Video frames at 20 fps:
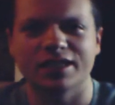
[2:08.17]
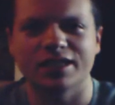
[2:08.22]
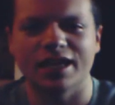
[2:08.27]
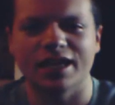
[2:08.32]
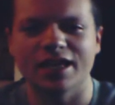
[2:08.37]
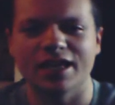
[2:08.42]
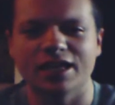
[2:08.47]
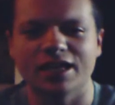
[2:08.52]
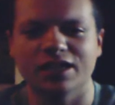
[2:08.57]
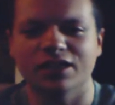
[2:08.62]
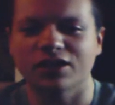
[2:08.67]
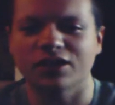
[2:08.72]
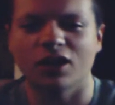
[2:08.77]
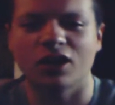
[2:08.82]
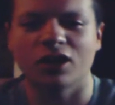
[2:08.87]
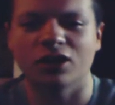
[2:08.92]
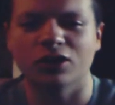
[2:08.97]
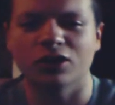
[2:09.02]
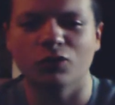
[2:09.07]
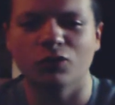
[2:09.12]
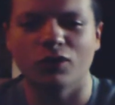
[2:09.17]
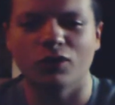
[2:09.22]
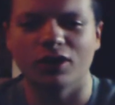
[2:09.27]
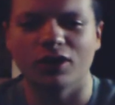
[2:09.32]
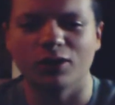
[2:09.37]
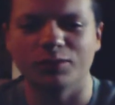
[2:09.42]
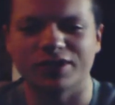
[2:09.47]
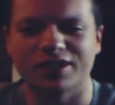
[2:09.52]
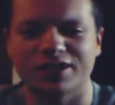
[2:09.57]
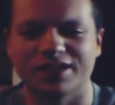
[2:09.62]
gay
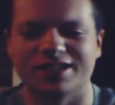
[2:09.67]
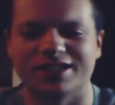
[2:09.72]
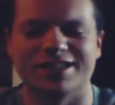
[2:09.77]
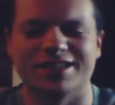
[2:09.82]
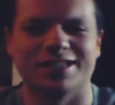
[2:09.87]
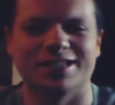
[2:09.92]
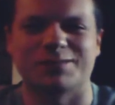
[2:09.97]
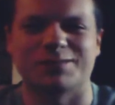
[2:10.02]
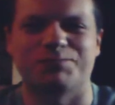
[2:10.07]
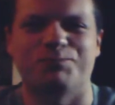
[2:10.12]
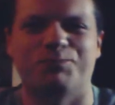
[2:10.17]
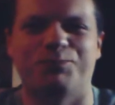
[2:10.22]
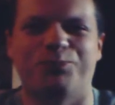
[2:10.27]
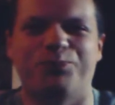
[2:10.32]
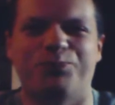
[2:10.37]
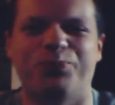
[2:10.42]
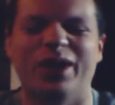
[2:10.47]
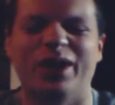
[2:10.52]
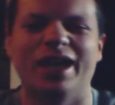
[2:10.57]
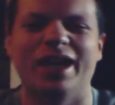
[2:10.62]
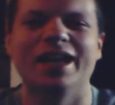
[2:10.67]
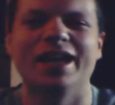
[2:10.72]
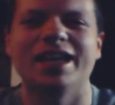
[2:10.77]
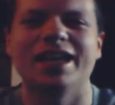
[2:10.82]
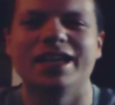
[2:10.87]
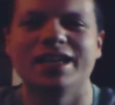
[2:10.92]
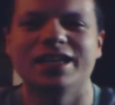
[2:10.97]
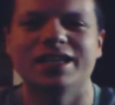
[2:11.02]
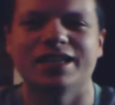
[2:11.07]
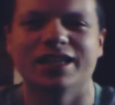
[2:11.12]
gargoyle because it's
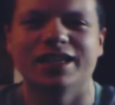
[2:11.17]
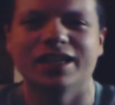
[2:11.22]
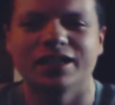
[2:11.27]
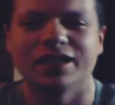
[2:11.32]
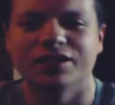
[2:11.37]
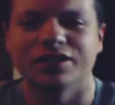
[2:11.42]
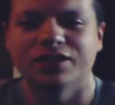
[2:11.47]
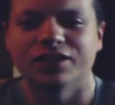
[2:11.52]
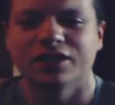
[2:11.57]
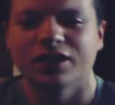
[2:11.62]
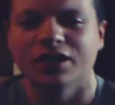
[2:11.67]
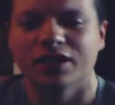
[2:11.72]
pink and